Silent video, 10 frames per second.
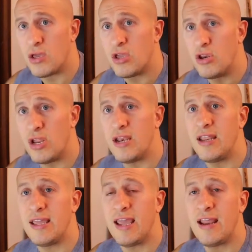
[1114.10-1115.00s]
you need to
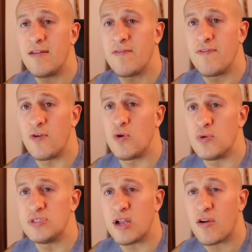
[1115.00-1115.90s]
eat
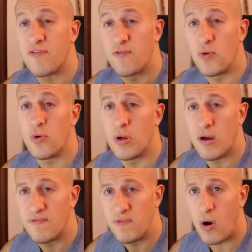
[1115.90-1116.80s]
foods that are full
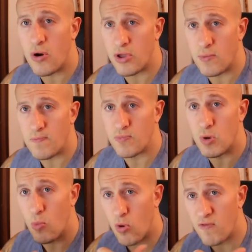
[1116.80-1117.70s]
of volume. The
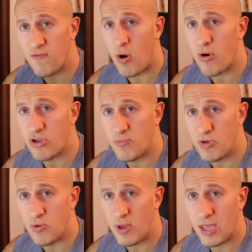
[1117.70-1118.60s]
more volume
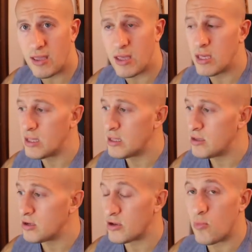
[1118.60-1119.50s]
you eat,
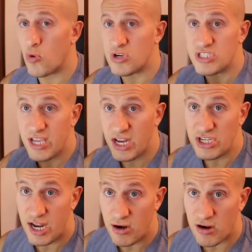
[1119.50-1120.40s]
the more
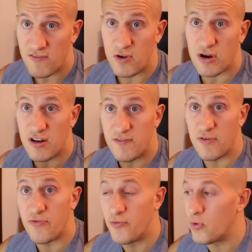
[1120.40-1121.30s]
satiated you're going to feel
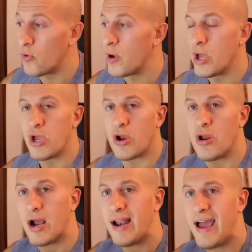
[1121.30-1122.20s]
full. You're
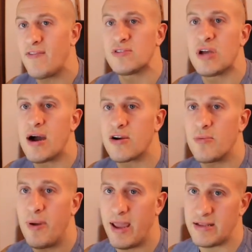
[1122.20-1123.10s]
not going to have those hunger
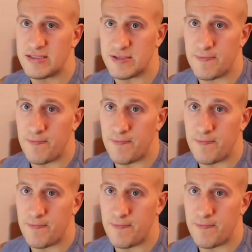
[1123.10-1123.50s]
pains.